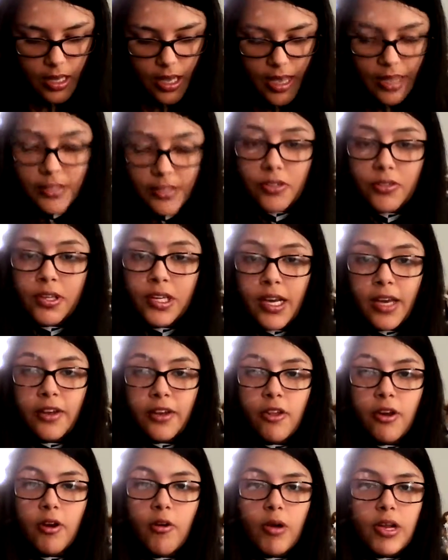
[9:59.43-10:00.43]
Answering
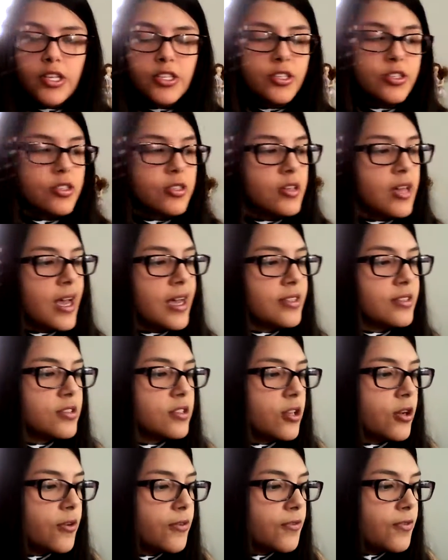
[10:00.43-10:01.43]
another question as
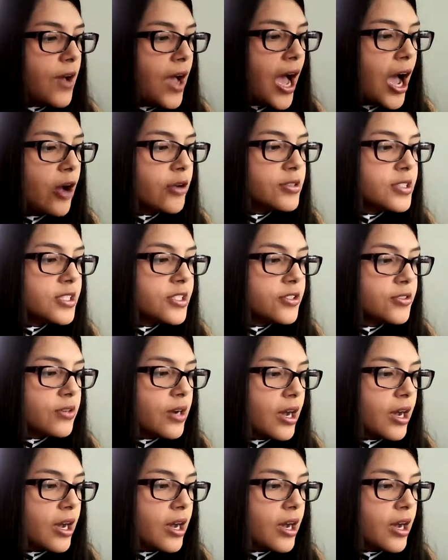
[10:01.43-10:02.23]
of how do you